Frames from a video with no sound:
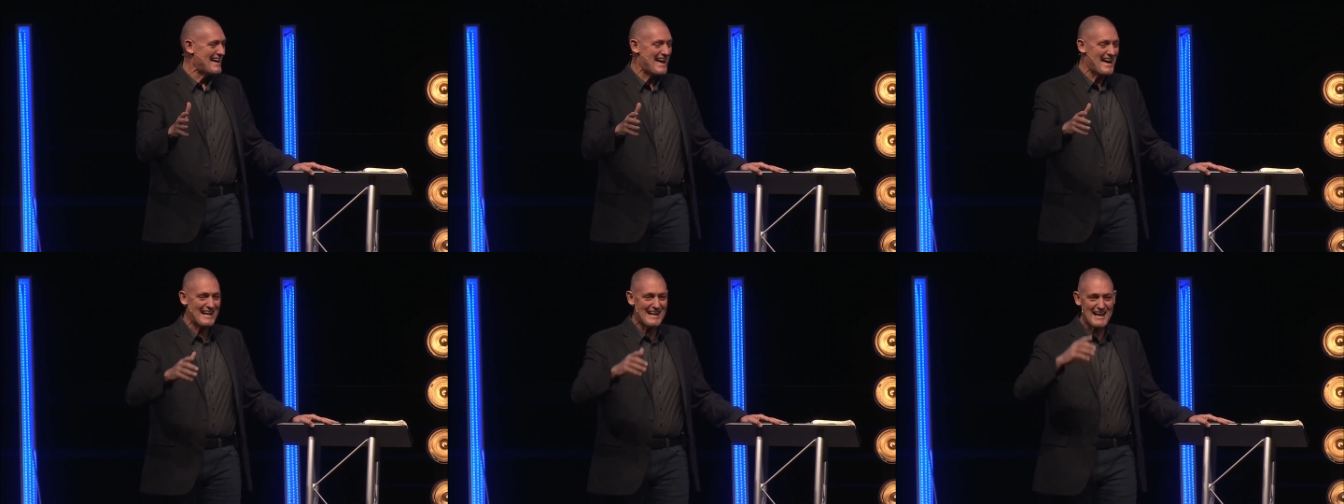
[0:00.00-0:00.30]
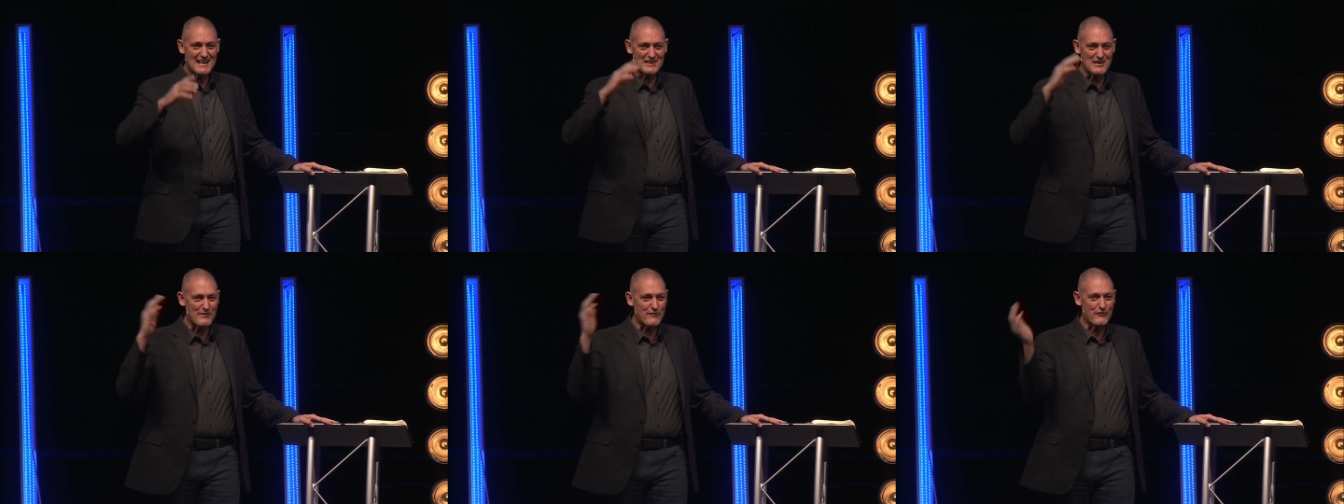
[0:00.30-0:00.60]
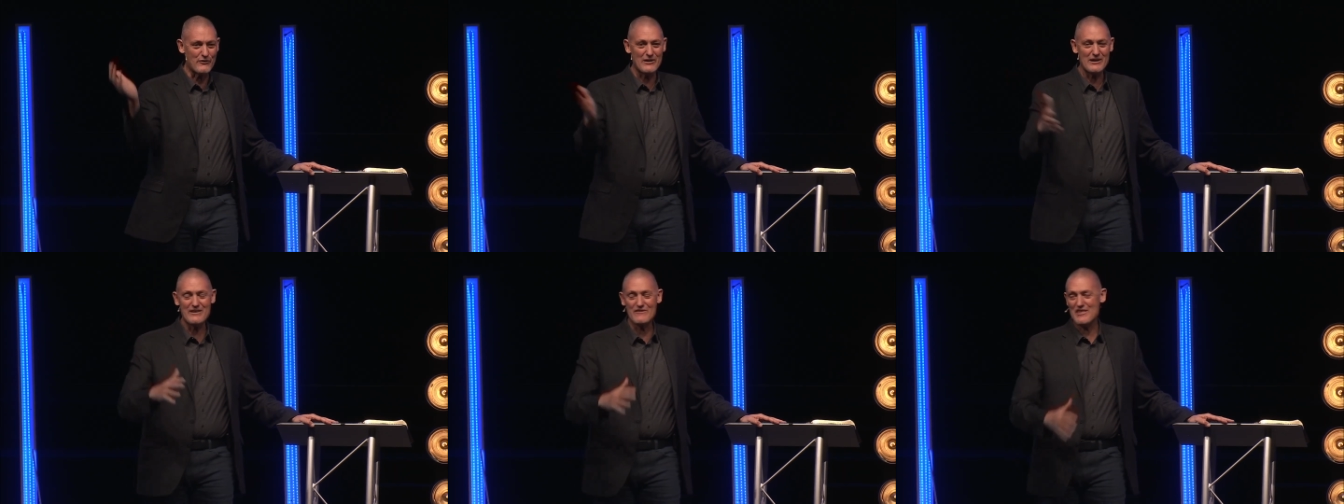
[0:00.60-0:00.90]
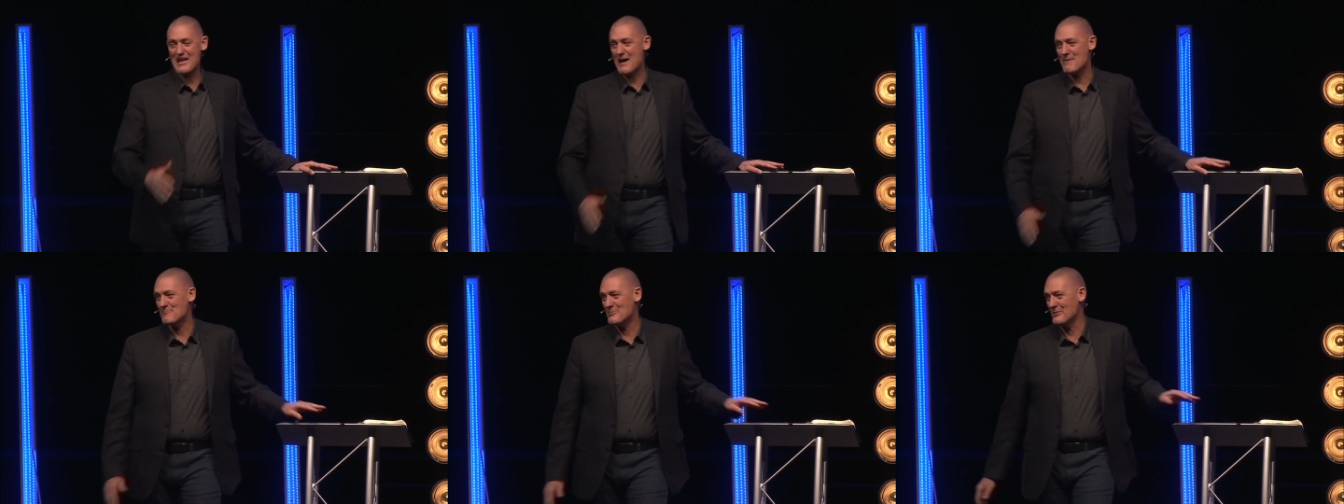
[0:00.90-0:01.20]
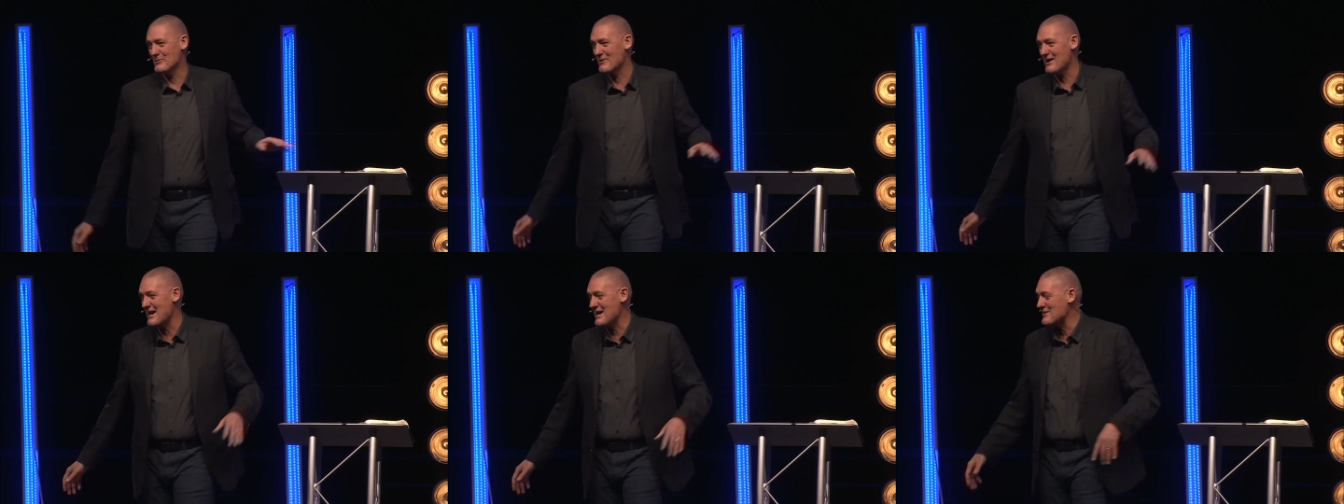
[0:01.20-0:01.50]
And at the front of that
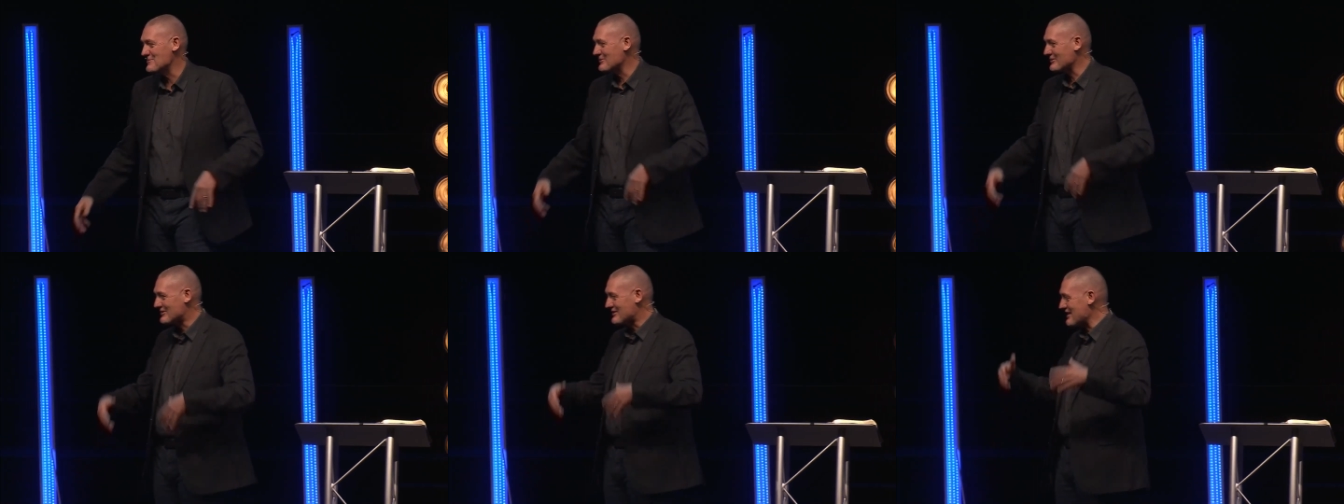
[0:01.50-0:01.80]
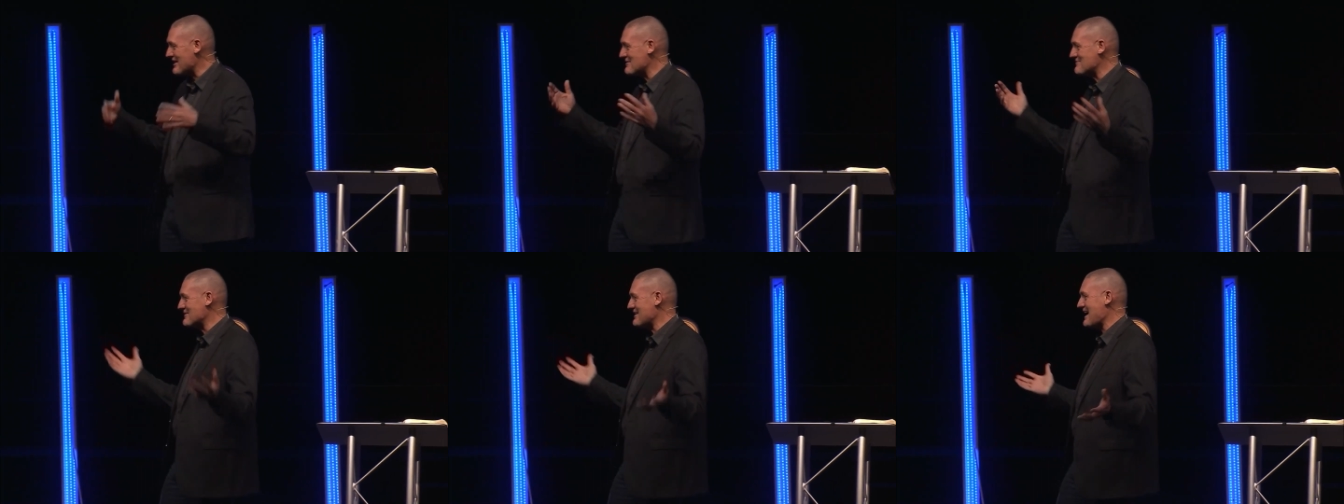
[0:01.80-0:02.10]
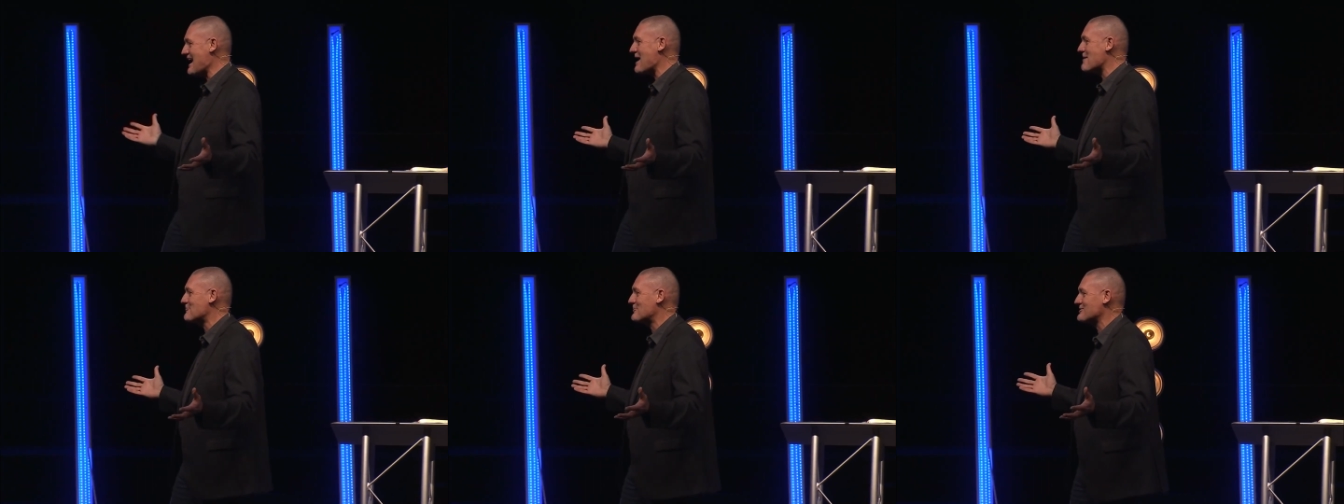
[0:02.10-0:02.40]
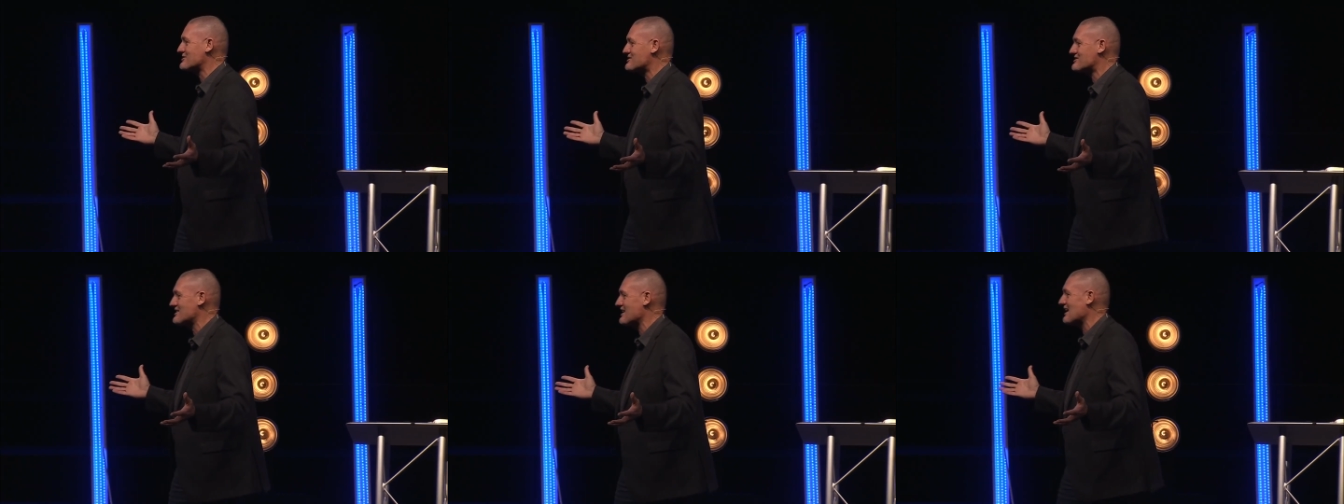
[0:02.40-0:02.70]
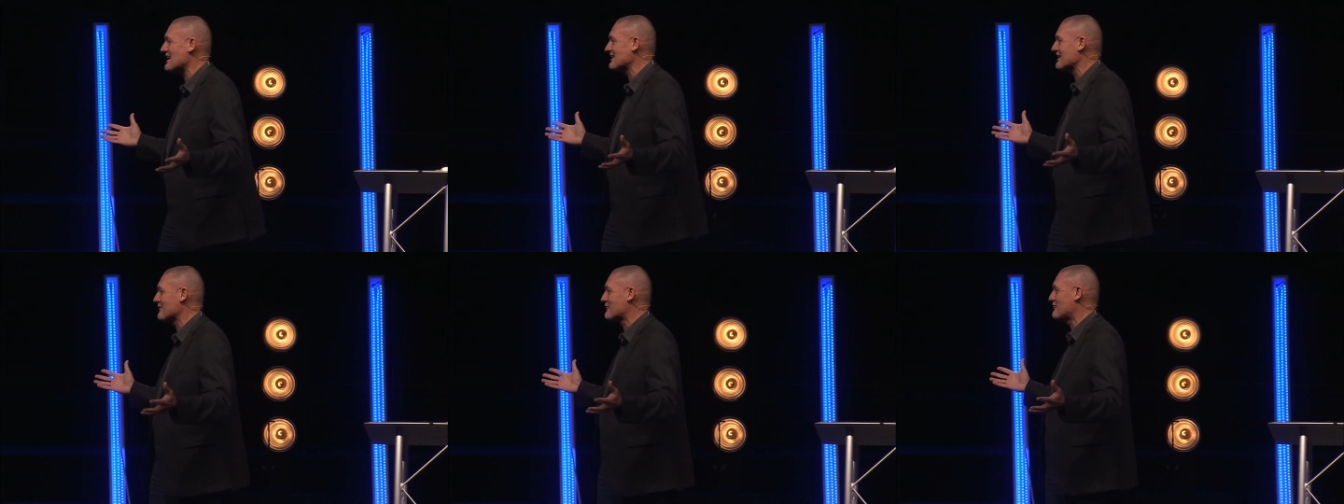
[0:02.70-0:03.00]
parade will come the
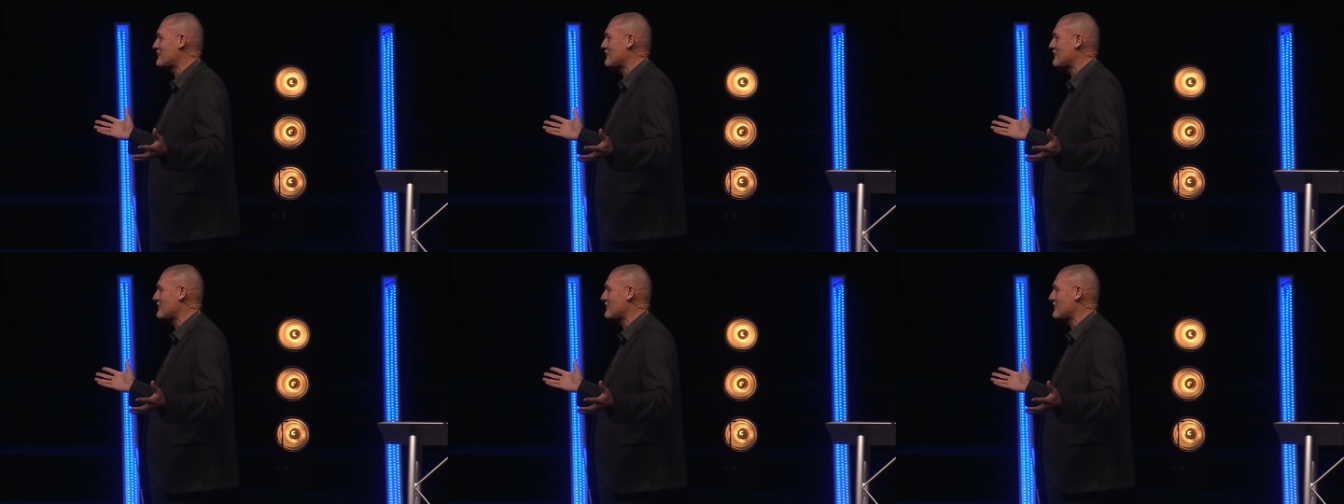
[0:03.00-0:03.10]
apostolic